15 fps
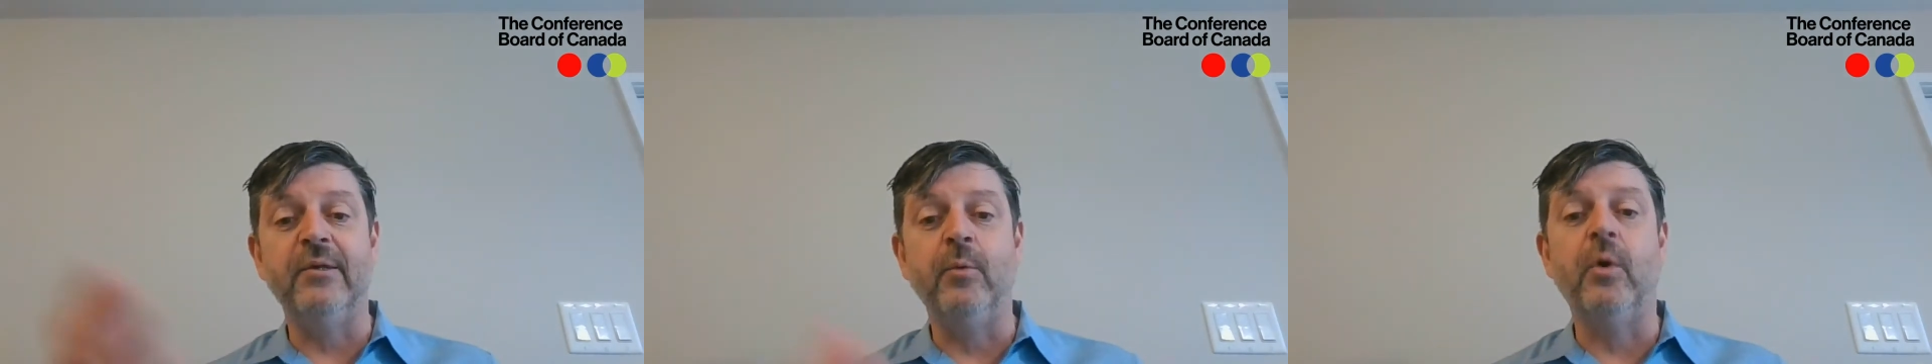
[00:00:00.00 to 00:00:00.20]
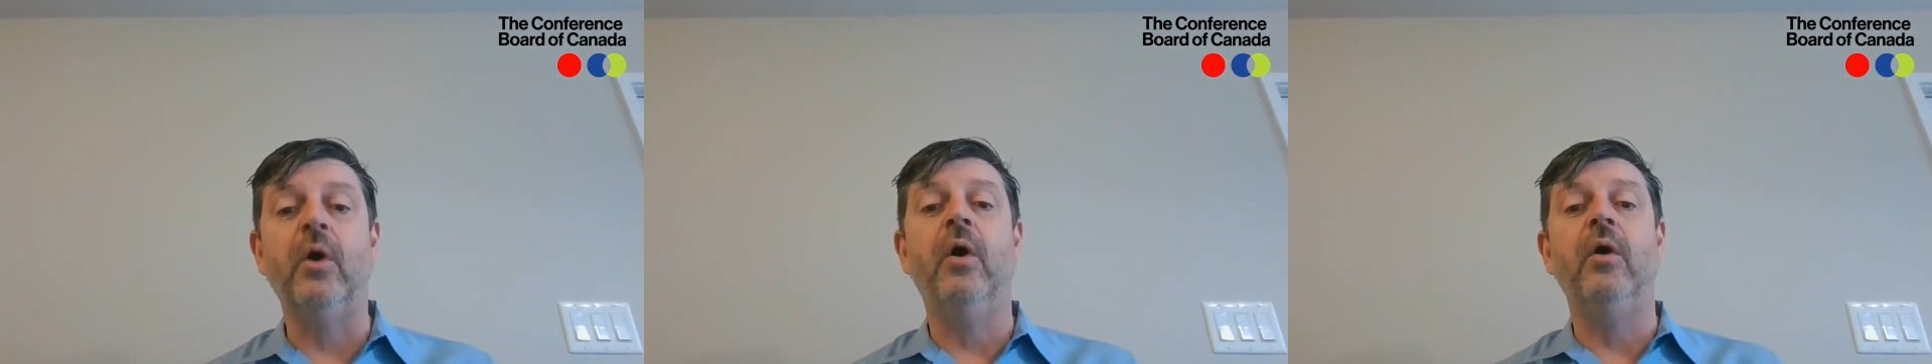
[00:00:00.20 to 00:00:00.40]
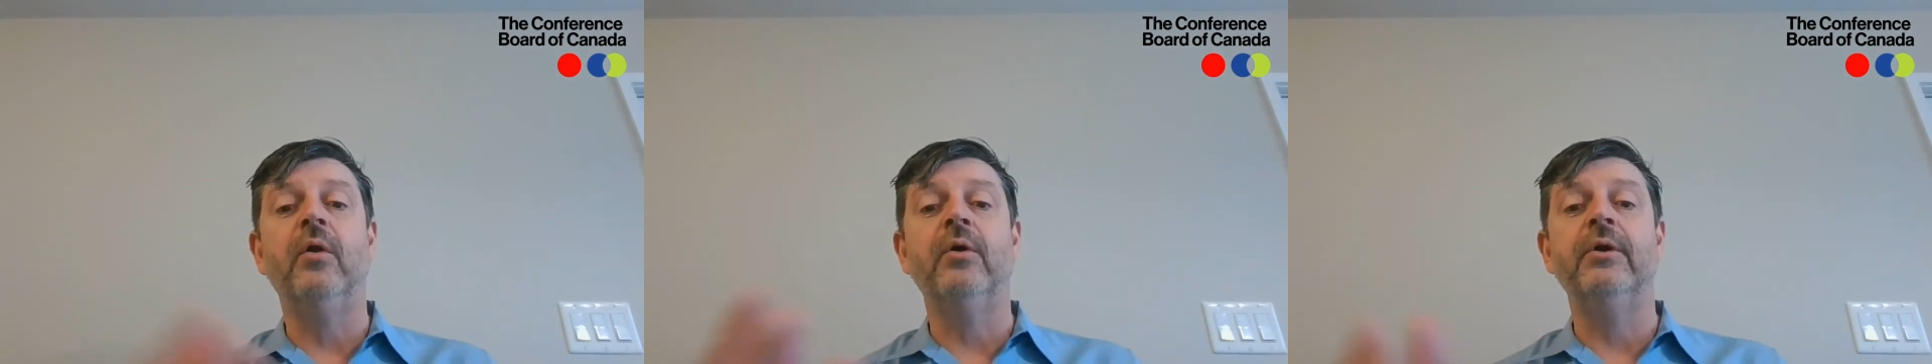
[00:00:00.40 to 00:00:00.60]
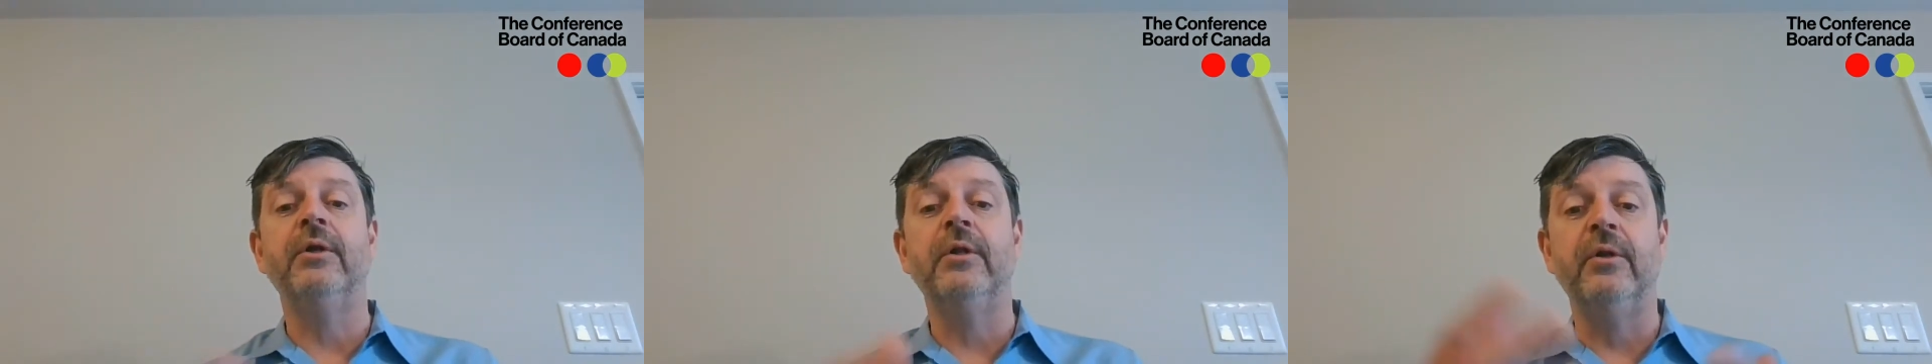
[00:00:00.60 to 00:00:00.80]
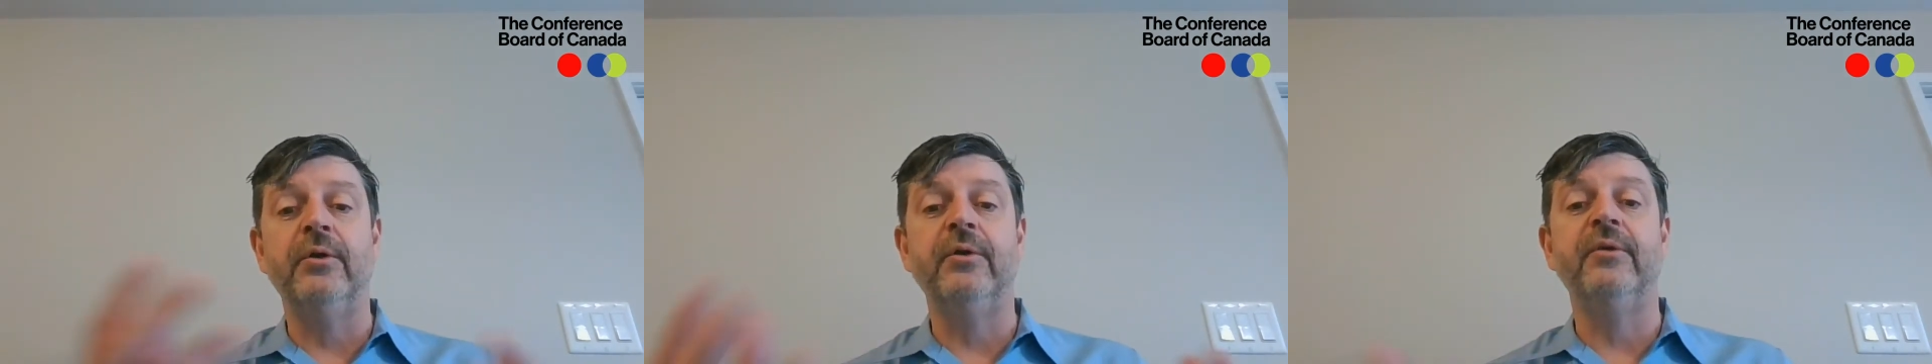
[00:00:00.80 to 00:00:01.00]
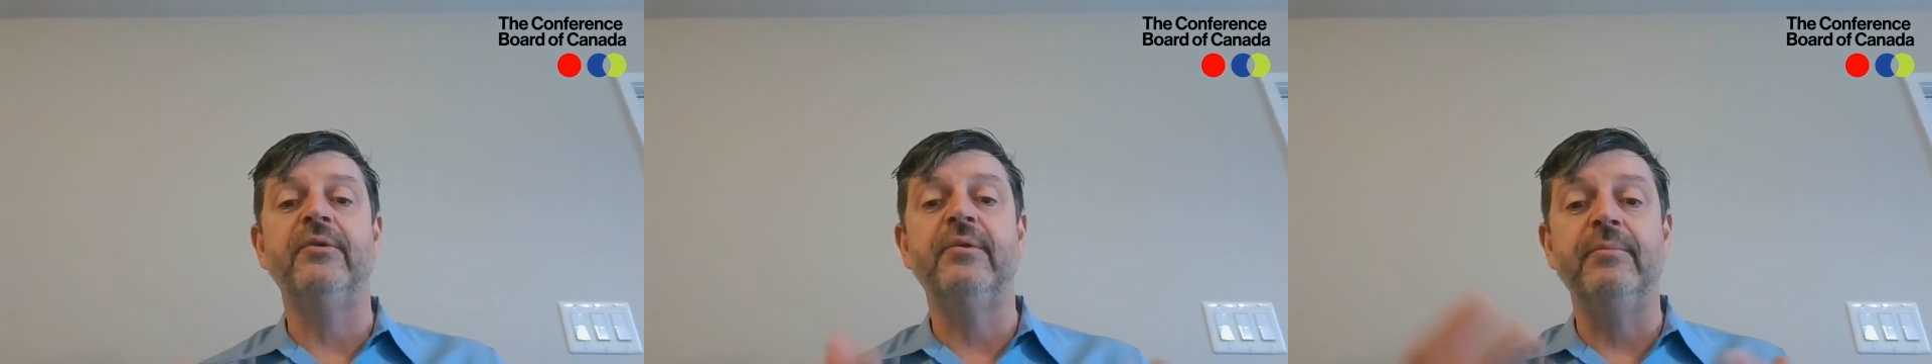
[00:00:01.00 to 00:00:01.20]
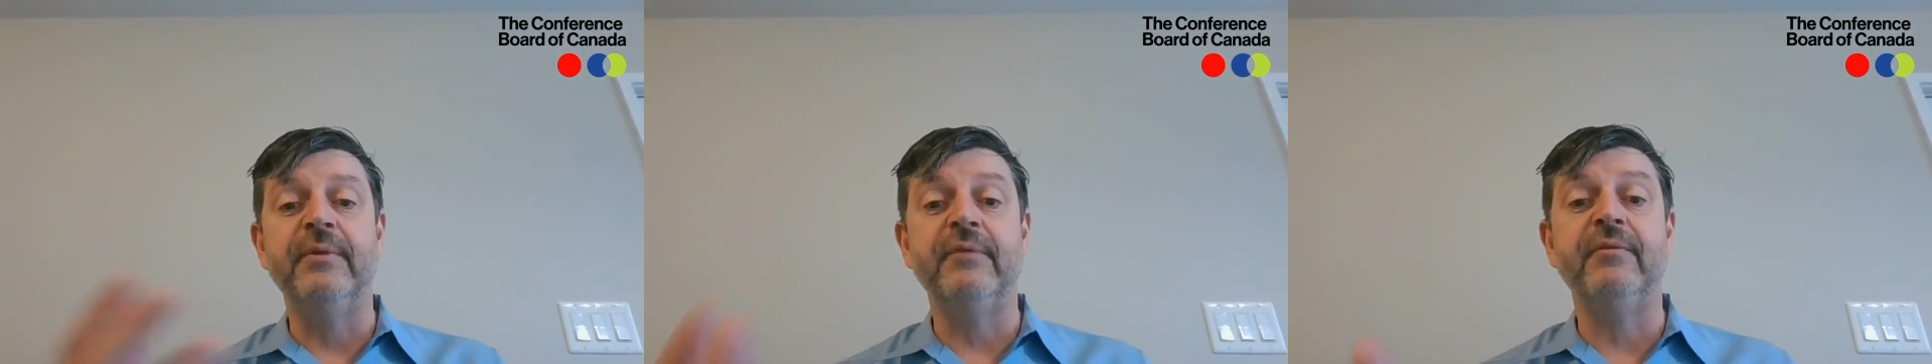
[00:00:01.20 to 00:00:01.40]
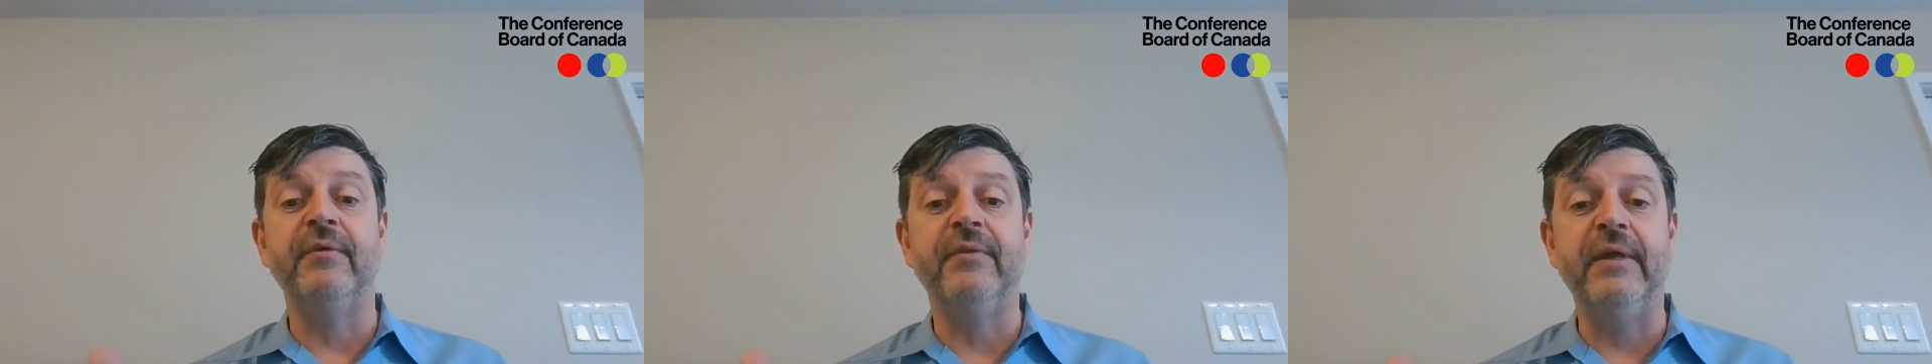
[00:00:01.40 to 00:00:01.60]
We're all going to learn some
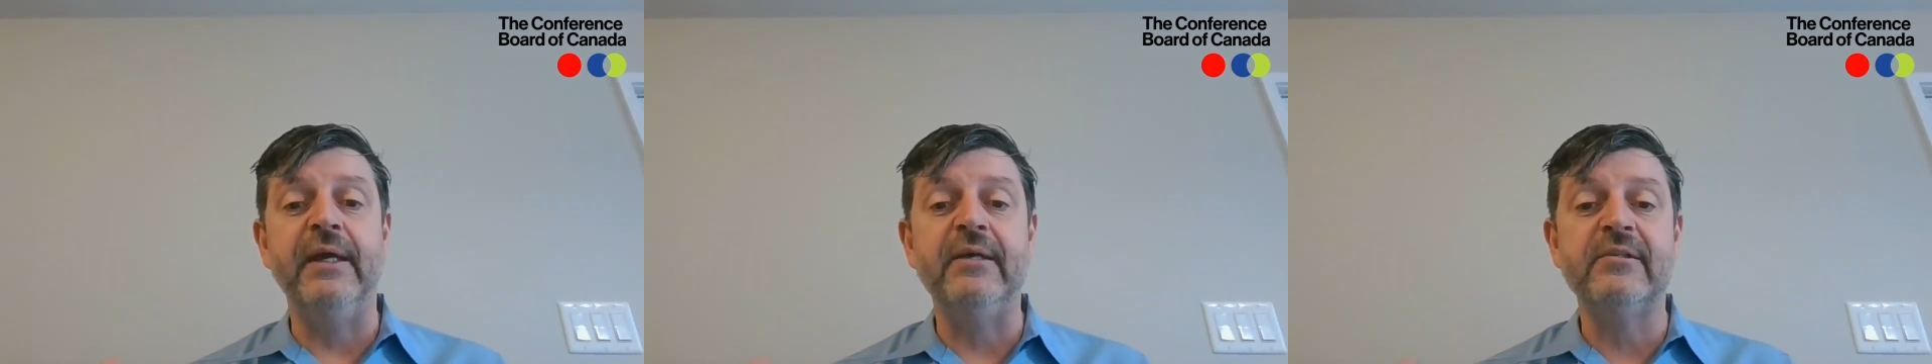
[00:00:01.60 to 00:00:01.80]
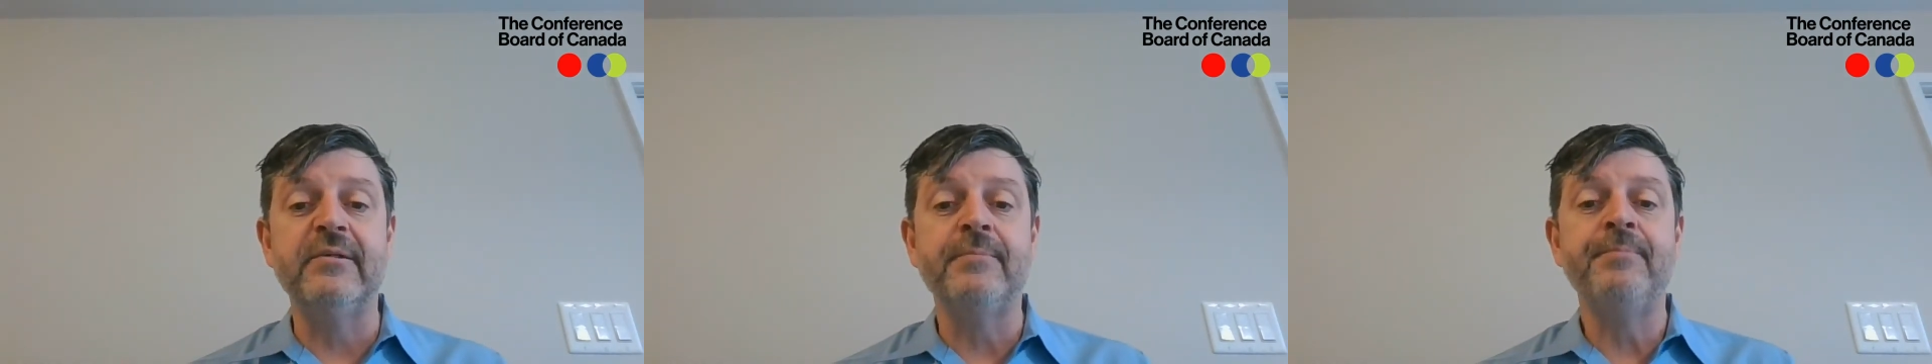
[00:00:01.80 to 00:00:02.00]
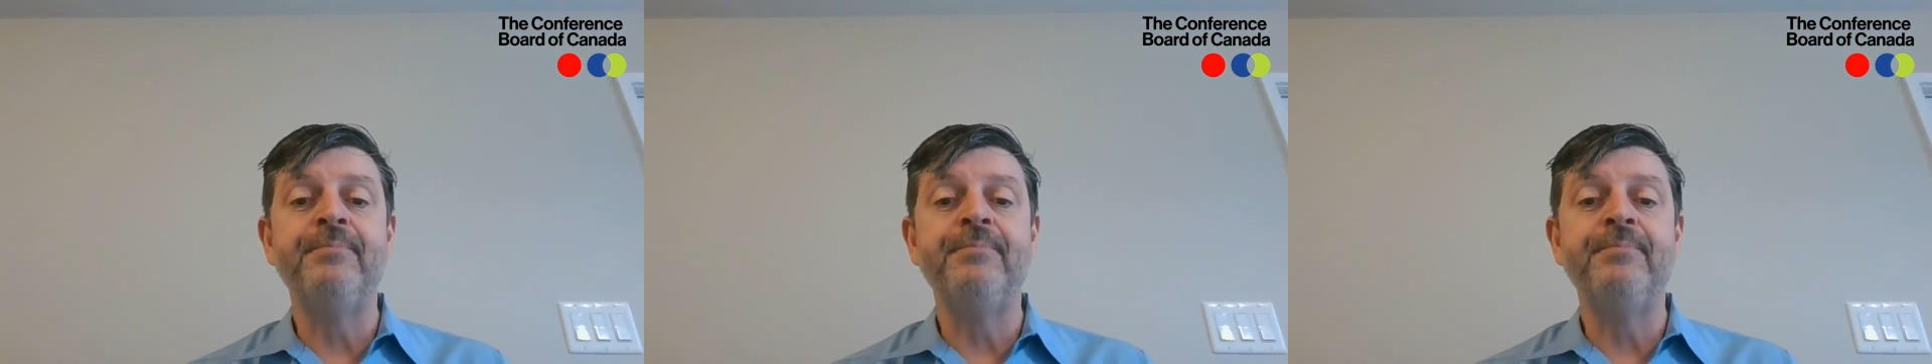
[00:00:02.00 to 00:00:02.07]
different things.